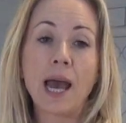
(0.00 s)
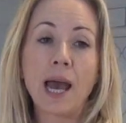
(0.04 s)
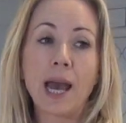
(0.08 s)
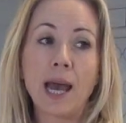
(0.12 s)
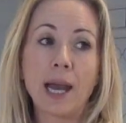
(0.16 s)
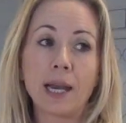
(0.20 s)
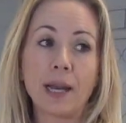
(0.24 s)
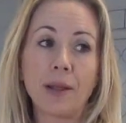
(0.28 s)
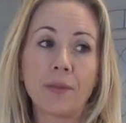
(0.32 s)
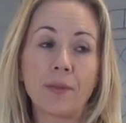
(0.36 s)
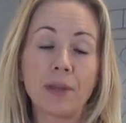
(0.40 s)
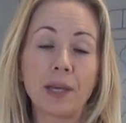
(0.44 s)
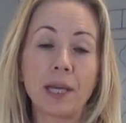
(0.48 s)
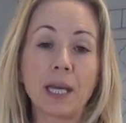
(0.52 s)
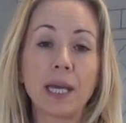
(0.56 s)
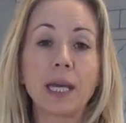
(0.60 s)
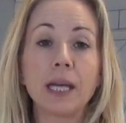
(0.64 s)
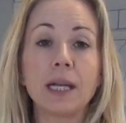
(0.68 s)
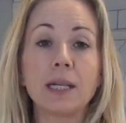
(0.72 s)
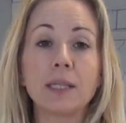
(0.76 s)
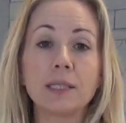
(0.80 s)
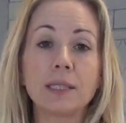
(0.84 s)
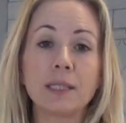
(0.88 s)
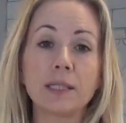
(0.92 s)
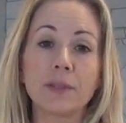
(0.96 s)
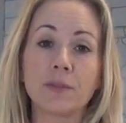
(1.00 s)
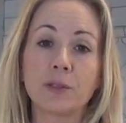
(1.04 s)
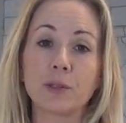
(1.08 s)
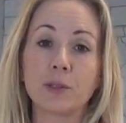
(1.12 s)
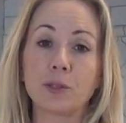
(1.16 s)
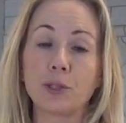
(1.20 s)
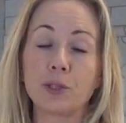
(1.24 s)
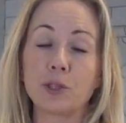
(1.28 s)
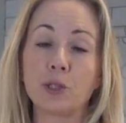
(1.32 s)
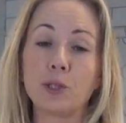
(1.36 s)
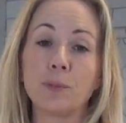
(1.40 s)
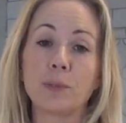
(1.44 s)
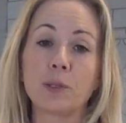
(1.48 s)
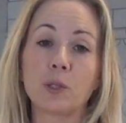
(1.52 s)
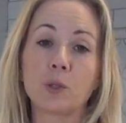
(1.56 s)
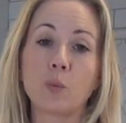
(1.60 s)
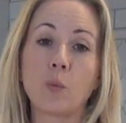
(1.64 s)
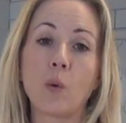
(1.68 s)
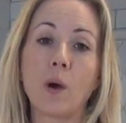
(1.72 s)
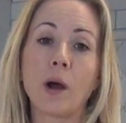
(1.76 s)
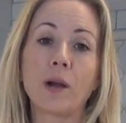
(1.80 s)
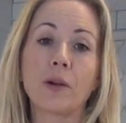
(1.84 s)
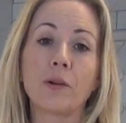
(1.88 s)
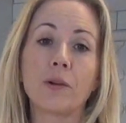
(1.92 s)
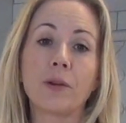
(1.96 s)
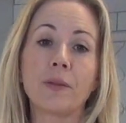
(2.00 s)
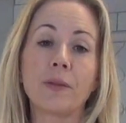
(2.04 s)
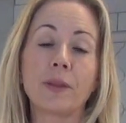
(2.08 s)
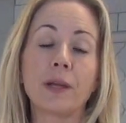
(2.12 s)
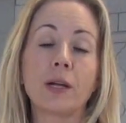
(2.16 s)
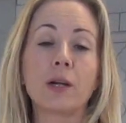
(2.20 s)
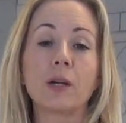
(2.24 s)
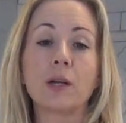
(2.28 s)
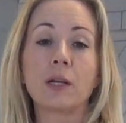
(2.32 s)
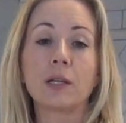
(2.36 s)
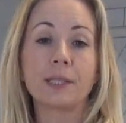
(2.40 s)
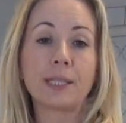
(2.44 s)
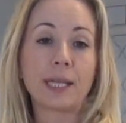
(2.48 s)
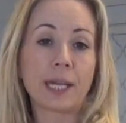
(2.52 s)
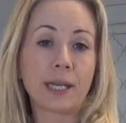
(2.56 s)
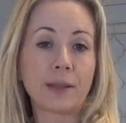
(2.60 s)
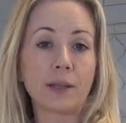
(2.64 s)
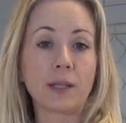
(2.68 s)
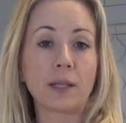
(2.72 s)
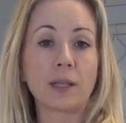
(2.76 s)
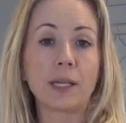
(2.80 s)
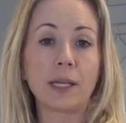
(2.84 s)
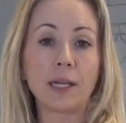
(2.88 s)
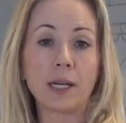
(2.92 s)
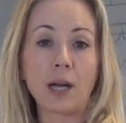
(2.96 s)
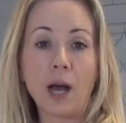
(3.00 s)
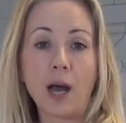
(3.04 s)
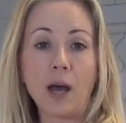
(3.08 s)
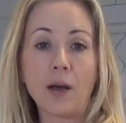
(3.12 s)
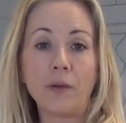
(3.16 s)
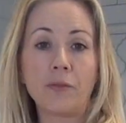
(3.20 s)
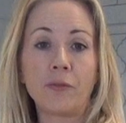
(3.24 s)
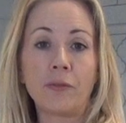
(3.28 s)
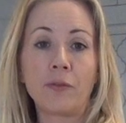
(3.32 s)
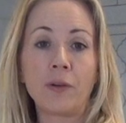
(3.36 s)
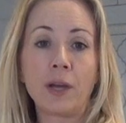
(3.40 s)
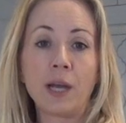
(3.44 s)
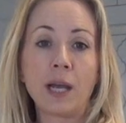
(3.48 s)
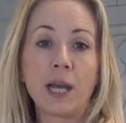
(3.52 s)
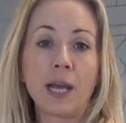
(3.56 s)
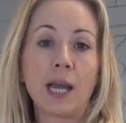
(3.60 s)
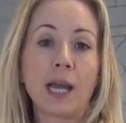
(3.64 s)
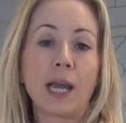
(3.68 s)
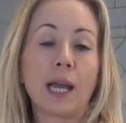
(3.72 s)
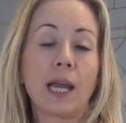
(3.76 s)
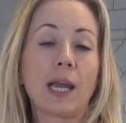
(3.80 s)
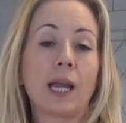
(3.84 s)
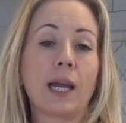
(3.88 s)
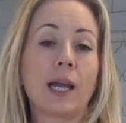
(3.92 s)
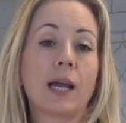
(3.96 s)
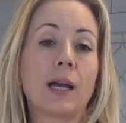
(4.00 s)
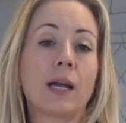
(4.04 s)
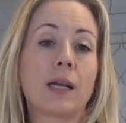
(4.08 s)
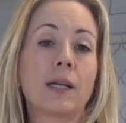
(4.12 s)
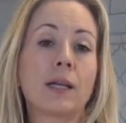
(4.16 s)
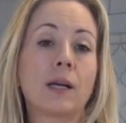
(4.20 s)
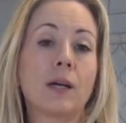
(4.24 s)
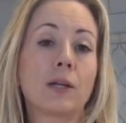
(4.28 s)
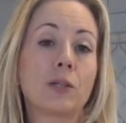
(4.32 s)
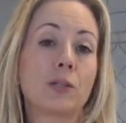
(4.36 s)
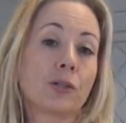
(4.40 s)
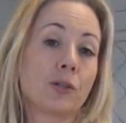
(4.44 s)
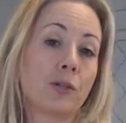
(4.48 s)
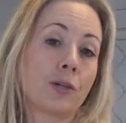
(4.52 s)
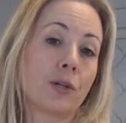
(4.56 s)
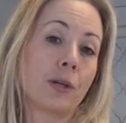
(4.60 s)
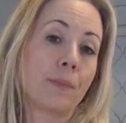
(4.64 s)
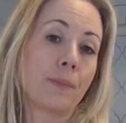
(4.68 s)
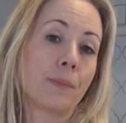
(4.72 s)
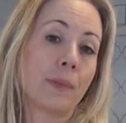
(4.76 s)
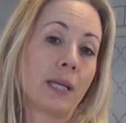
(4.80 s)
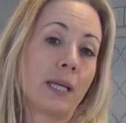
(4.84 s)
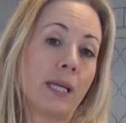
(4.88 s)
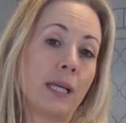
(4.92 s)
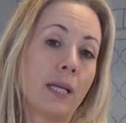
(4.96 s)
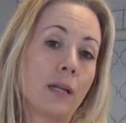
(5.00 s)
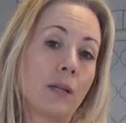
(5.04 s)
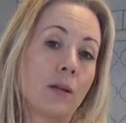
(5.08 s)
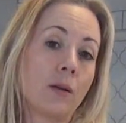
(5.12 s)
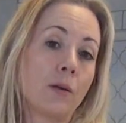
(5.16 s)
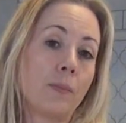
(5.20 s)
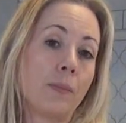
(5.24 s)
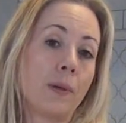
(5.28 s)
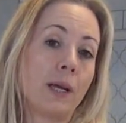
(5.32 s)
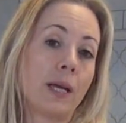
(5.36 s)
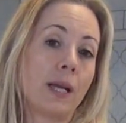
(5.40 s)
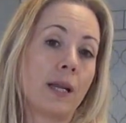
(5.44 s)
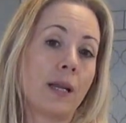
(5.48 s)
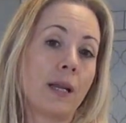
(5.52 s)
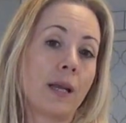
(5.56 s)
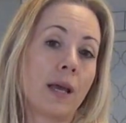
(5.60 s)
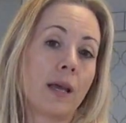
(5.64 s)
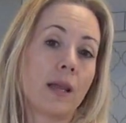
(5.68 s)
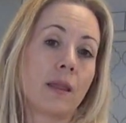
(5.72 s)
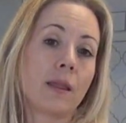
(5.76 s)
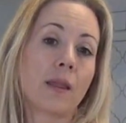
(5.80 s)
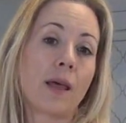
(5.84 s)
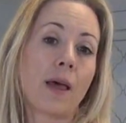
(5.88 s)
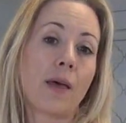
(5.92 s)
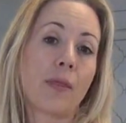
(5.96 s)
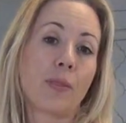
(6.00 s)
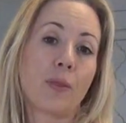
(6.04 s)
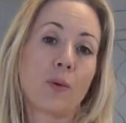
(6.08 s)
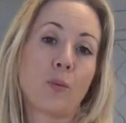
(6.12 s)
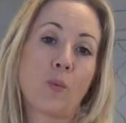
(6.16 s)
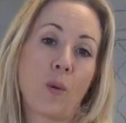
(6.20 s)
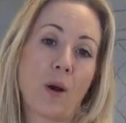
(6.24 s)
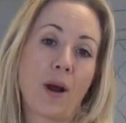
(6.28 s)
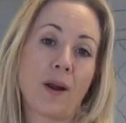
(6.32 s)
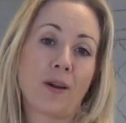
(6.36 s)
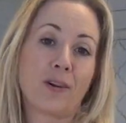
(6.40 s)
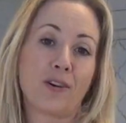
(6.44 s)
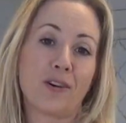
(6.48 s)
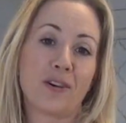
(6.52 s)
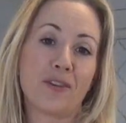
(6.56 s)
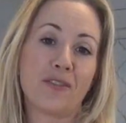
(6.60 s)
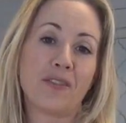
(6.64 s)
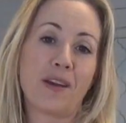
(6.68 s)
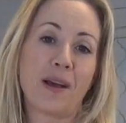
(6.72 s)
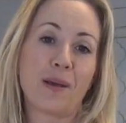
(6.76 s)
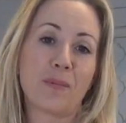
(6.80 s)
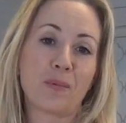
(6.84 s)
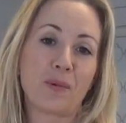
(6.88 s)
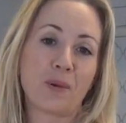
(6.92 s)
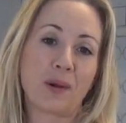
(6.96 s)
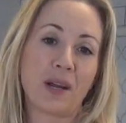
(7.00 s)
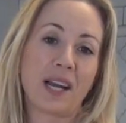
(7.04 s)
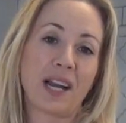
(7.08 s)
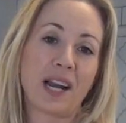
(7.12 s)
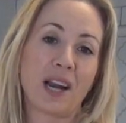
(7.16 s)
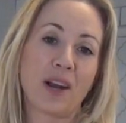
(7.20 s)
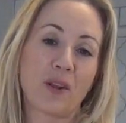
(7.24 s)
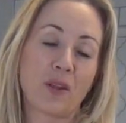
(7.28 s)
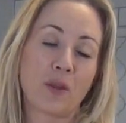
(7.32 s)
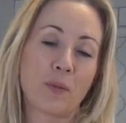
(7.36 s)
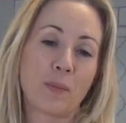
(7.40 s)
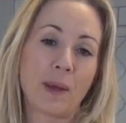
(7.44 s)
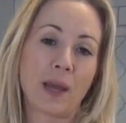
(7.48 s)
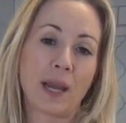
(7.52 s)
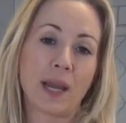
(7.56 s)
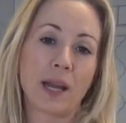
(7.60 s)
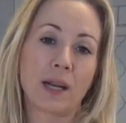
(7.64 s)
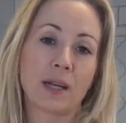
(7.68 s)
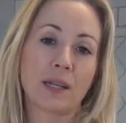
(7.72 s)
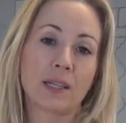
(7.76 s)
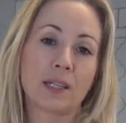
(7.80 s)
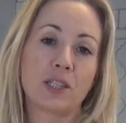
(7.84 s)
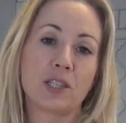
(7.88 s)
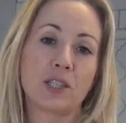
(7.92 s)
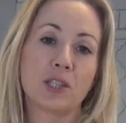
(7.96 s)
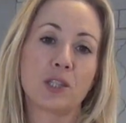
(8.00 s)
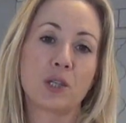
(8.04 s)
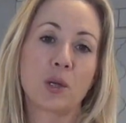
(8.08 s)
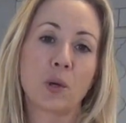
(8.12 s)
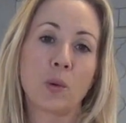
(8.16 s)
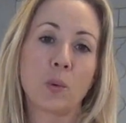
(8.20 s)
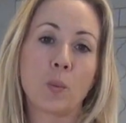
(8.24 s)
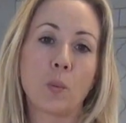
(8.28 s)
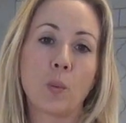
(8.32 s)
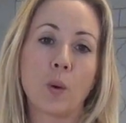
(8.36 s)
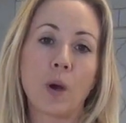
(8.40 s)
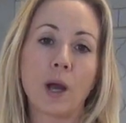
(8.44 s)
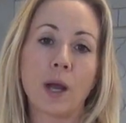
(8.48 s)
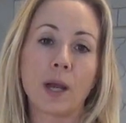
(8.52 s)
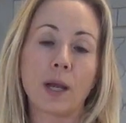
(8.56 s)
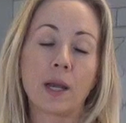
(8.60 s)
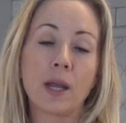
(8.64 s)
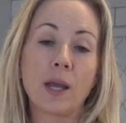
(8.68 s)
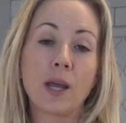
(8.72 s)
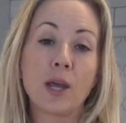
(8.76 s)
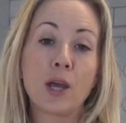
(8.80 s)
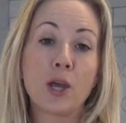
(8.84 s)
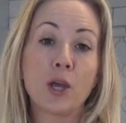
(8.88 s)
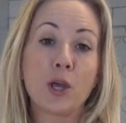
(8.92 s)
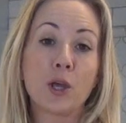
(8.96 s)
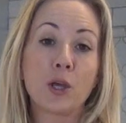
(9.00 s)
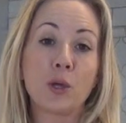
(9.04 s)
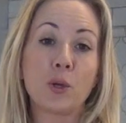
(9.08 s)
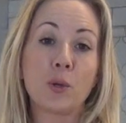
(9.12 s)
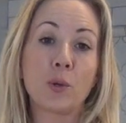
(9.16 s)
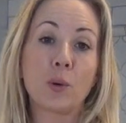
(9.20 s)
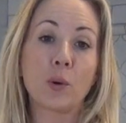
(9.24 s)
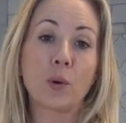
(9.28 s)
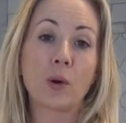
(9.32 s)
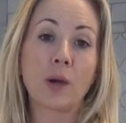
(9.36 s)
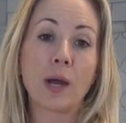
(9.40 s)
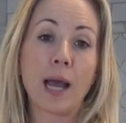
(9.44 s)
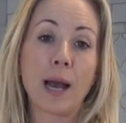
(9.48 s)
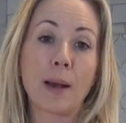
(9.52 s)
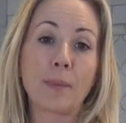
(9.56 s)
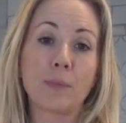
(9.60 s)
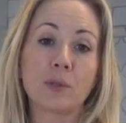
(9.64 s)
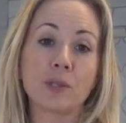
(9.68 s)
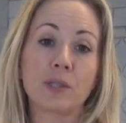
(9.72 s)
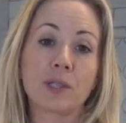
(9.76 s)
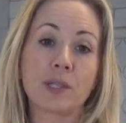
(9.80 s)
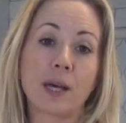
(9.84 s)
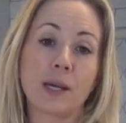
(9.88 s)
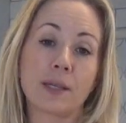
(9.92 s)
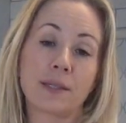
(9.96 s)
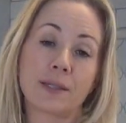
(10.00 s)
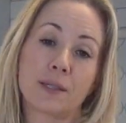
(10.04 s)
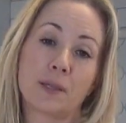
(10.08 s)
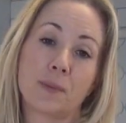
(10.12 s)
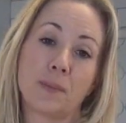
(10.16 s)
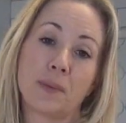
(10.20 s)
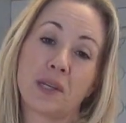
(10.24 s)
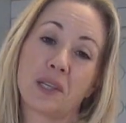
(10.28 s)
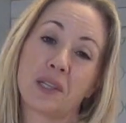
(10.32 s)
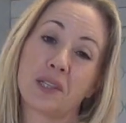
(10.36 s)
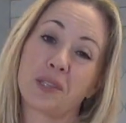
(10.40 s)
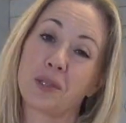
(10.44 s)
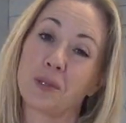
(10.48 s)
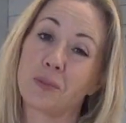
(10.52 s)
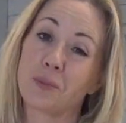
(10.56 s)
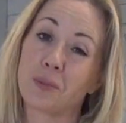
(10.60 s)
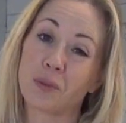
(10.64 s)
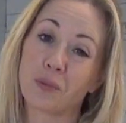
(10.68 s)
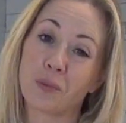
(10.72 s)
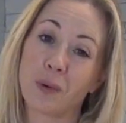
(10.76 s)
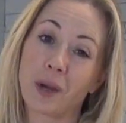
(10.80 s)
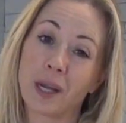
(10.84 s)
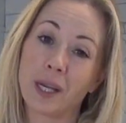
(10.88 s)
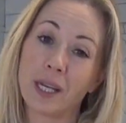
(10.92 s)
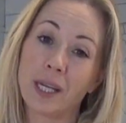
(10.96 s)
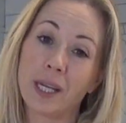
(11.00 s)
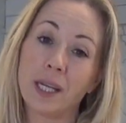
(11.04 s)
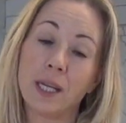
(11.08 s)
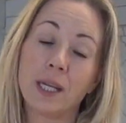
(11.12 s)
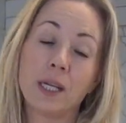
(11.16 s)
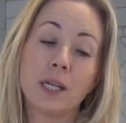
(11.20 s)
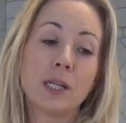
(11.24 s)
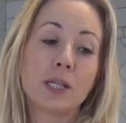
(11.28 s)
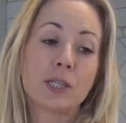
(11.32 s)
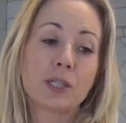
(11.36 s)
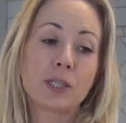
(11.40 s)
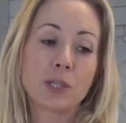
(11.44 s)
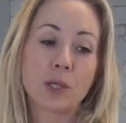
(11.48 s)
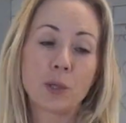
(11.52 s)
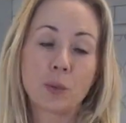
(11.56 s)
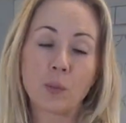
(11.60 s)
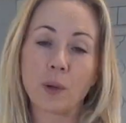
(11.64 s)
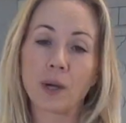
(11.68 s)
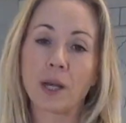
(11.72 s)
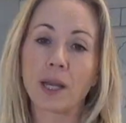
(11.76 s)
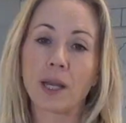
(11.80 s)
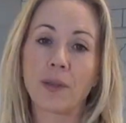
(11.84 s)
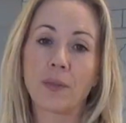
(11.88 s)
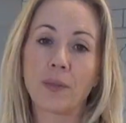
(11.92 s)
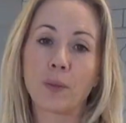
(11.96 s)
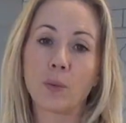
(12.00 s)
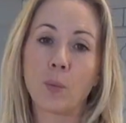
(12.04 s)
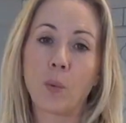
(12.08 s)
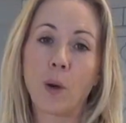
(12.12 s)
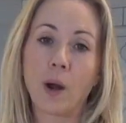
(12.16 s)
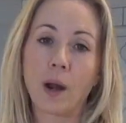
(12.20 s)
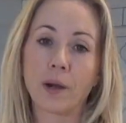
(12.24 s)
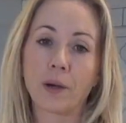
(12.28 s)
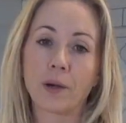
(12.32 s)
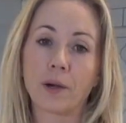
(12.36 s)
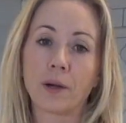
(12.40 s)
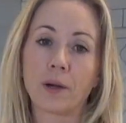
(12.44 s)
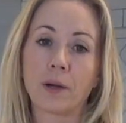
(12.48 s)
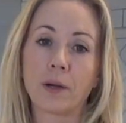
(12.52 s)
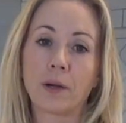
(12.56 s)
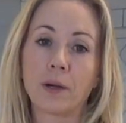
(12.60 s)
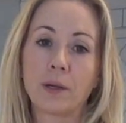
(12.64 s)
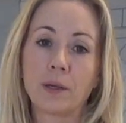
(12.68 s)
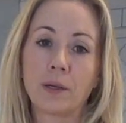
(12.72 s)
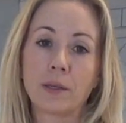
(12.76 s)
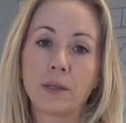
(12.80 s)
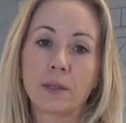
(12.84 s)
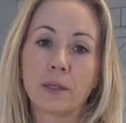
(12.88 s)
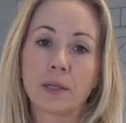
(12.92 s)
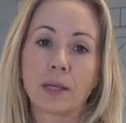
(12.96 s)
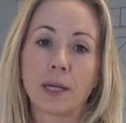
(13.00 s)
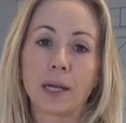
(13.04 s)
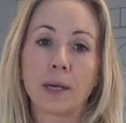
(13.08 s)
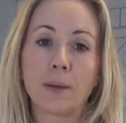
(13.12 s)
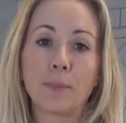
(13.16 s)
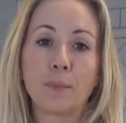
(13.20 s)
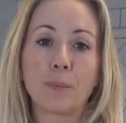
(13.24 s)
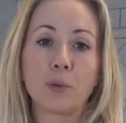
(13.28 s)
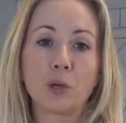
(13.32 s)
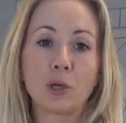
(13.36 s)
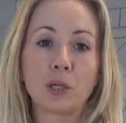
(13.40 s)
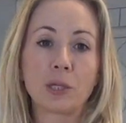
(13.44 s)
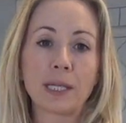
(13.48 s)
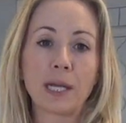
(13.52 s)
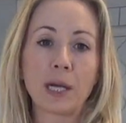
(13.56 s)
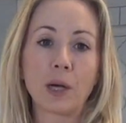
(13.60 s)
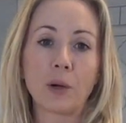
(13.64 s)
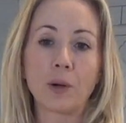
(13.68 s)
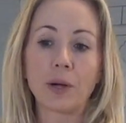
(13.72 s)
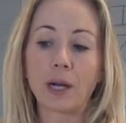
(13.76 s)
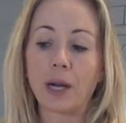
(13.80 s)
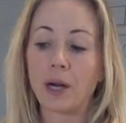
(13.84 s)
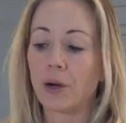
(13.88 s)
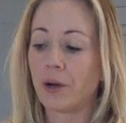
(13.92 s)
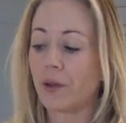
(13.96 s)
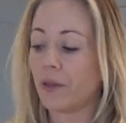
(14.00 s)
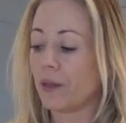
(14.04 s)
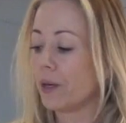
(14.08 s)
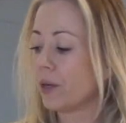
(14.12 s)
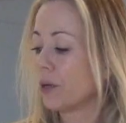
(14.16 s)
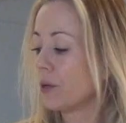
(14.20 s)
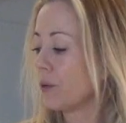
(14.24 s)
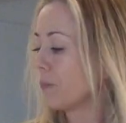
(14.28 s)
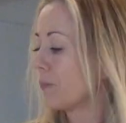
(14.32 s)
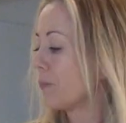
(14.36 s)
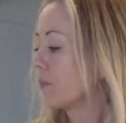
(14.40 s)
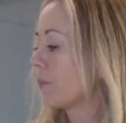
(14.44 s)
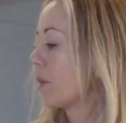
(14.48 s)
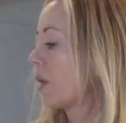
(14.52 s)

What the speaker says: And at the end, if there's too much water in there, I'll take the lid off and I'll turn up the heat a little bit and let the water evaporate out of the pan, because you don't want your applesauce to be super runny, so you want to get the water kind of burnt out of there.